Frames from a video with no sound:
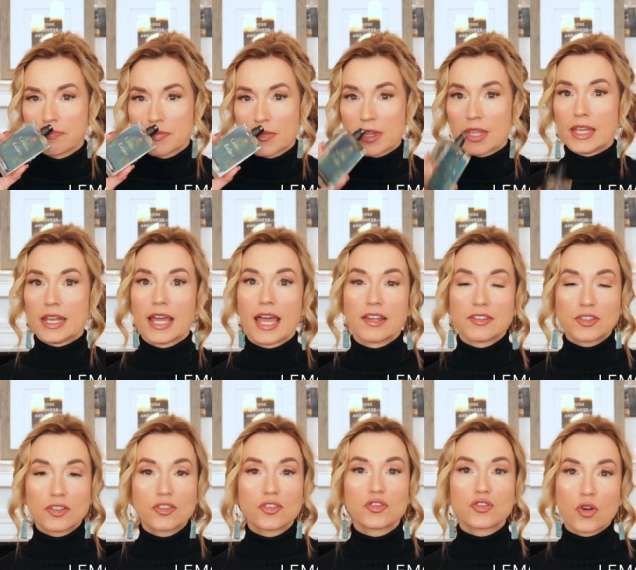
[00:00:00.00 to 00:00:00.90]
It has
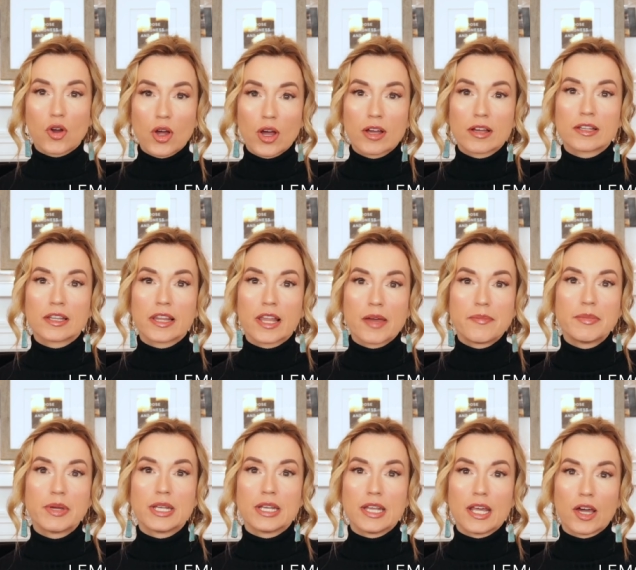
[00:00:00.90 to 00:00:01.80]
a strong
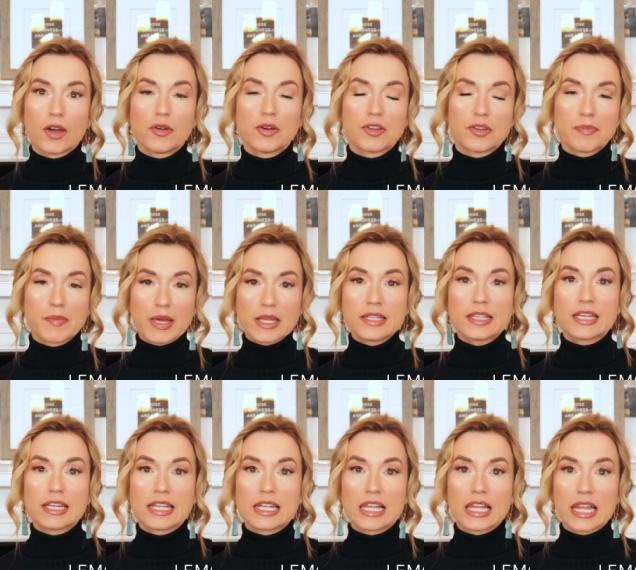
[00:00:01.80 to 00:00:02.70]
lemon note. It's mainly
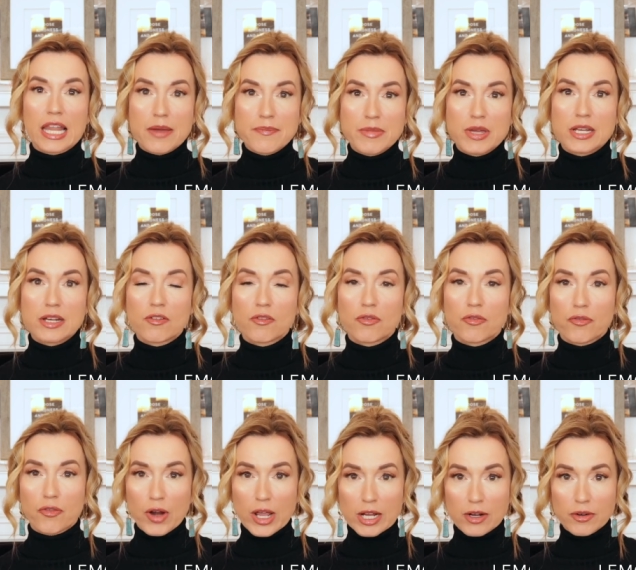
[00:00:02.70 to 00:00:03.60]
a lemon
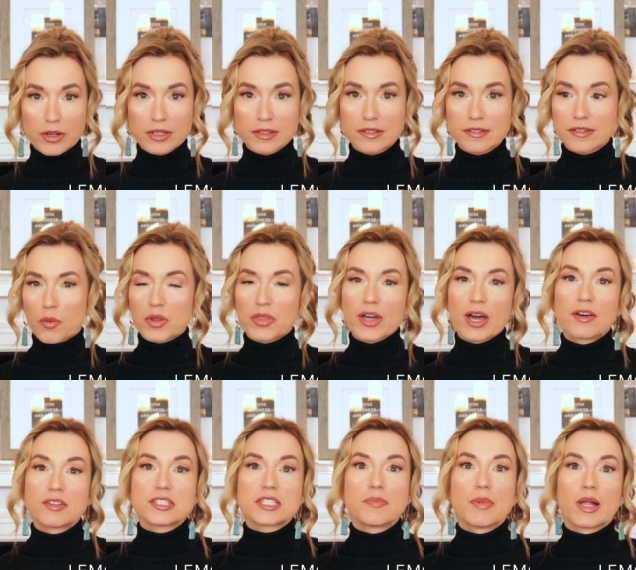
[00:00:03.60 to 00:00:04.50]
fragrance
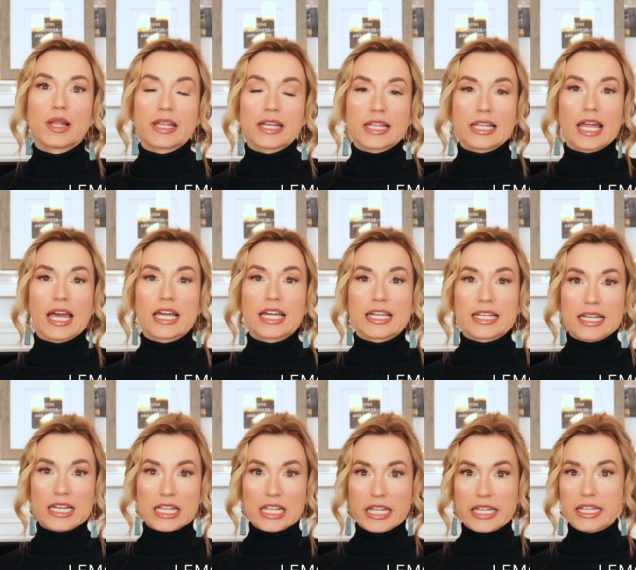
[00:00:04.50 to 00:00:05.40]
without smelling like a
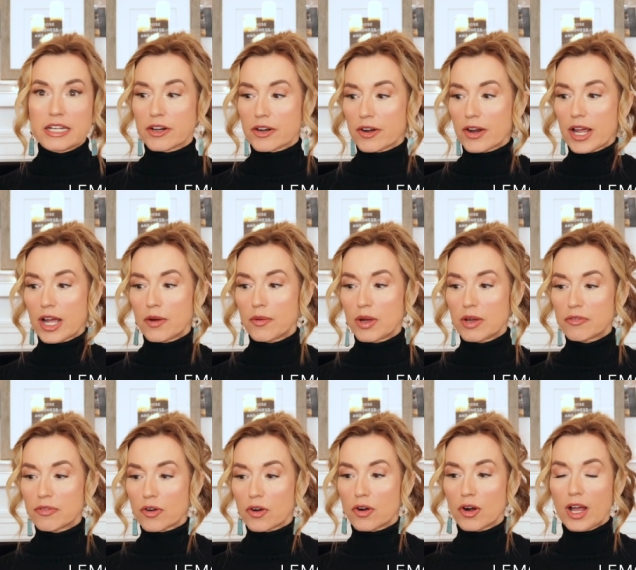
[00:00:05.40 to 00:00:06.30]
cleaner.
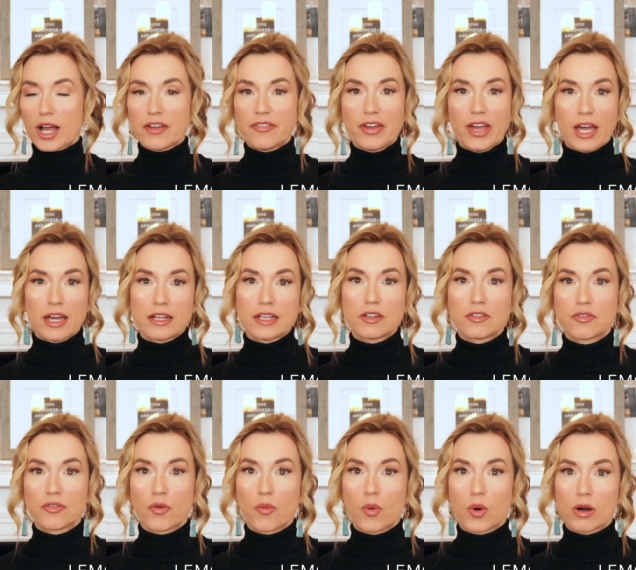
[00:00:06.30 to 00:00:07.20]
However, I've had it
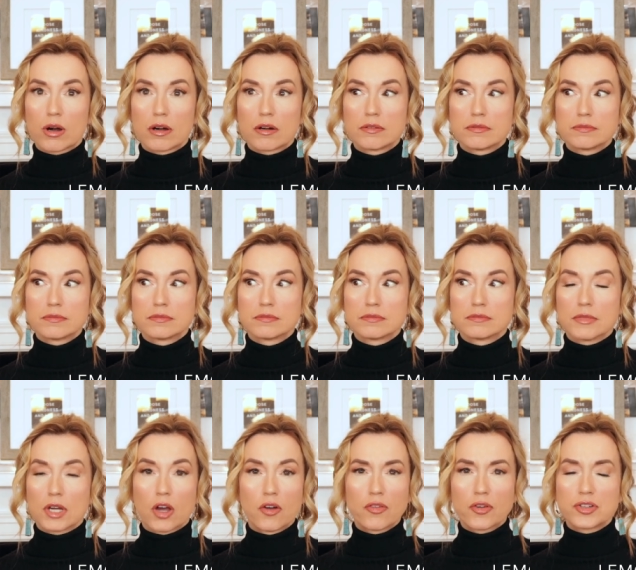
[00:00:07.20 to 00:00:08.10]
for
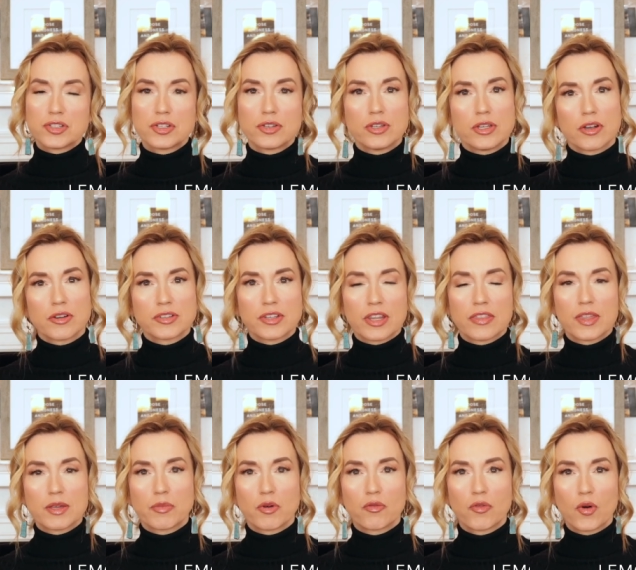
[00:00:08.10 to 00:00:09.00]
over two years, I
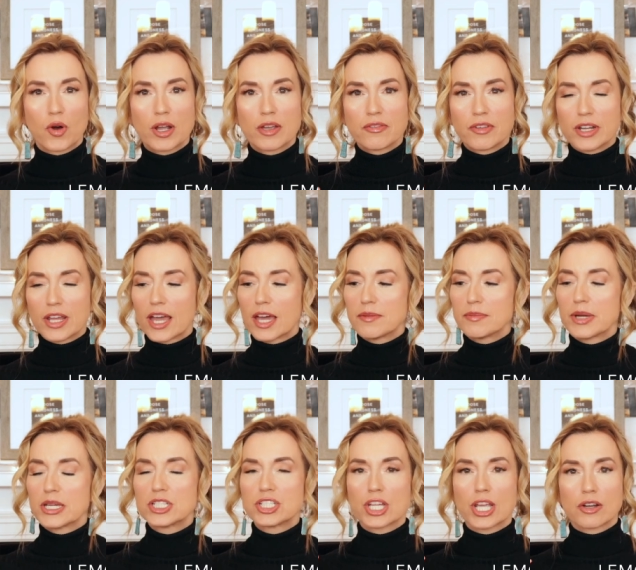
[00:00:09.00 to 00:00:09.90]
think, before I even had
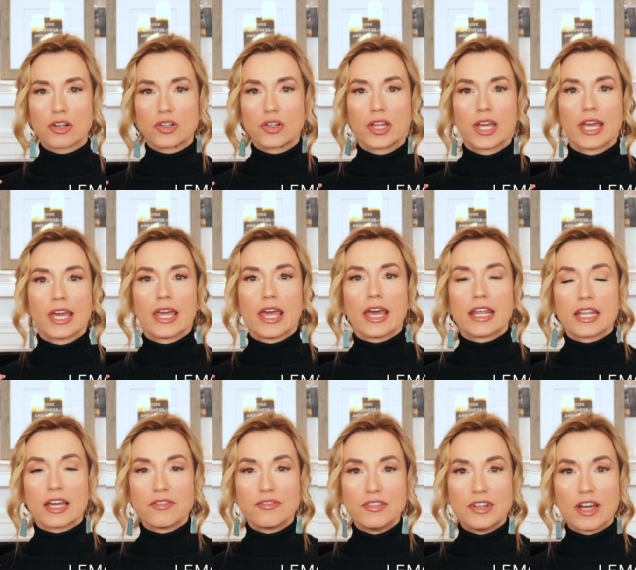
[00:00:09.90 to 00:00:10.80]
my channel,
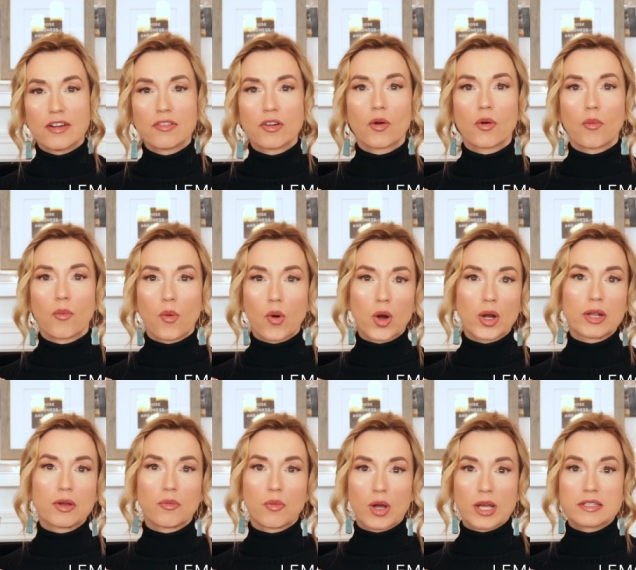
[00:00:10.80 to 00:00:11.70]
and I've never worn
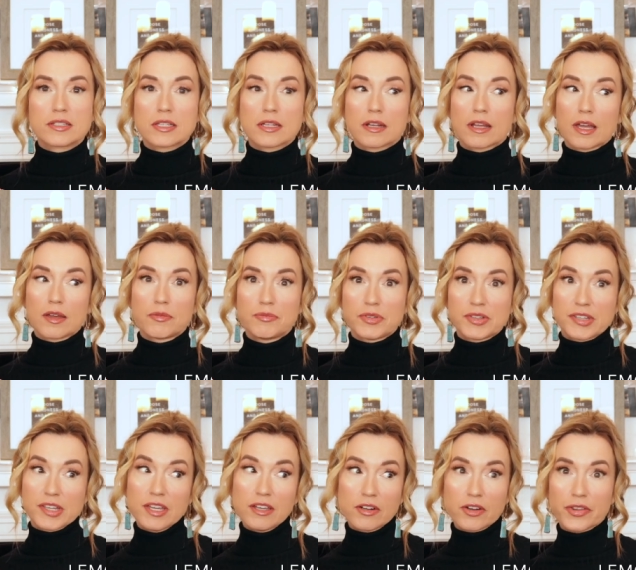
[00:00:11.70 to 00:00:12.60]
it once. And I
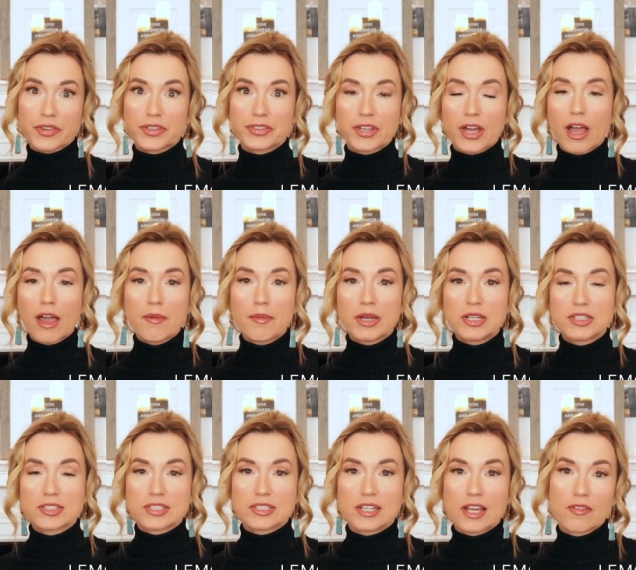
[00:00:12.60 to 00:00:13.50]
see it all the time, I
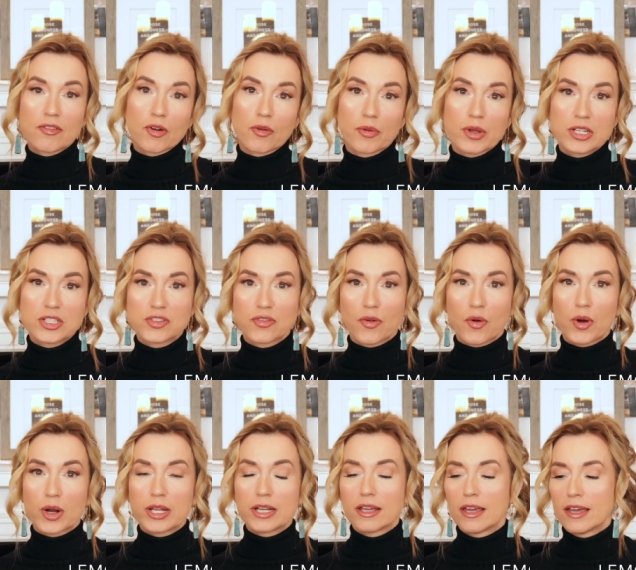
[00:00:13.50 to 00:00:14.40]
just never reach
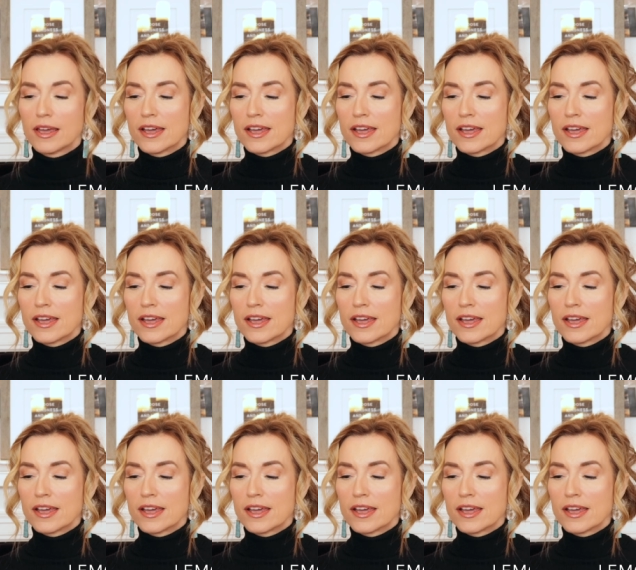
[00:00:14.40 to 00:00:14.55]
for it.